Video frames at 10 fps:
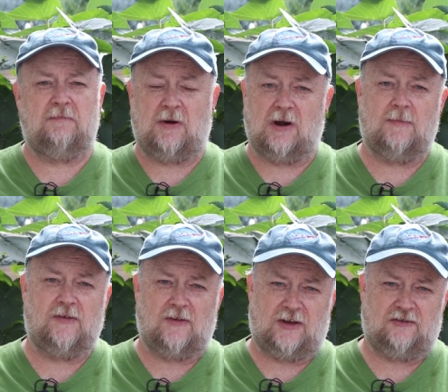in
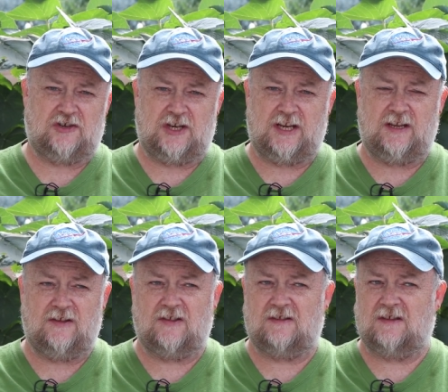Parmesan
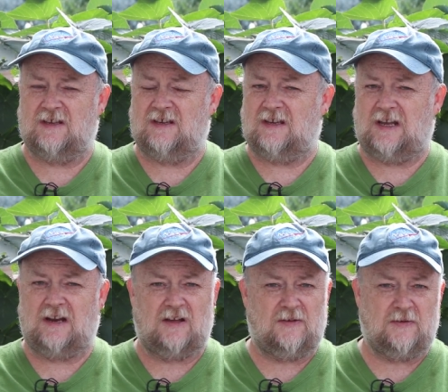cheese
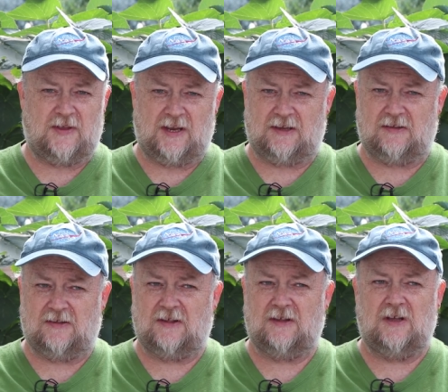and other
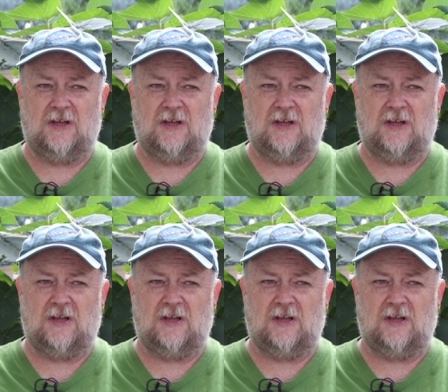things.